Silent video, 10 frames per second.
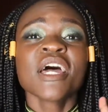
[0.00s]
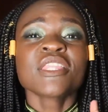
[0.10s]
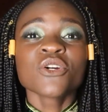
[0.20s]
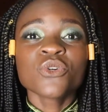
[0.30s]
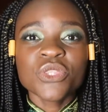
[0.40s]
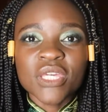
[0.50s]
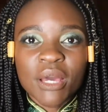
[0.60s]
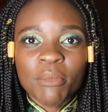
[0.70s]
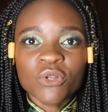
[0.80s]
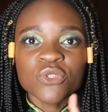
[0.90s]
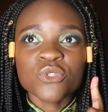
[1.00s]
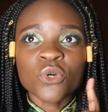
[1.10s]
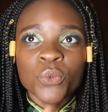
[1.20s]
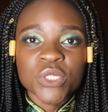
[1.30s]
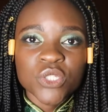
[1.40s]
The good thing about
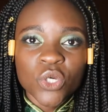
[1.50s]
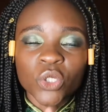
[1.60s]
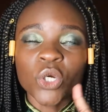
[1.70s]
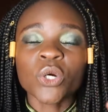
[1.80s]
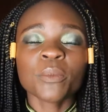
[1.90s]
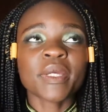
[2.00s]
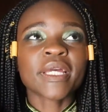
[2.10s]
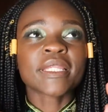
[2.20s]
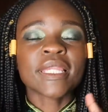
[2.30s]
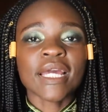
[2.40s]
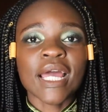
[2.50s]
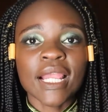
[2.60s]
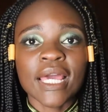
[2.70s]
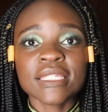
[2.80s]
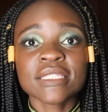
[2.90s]
sewist.com and
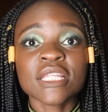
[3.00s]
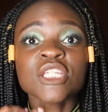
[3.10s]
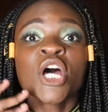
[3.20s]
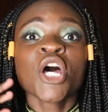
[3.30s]
Lekala is that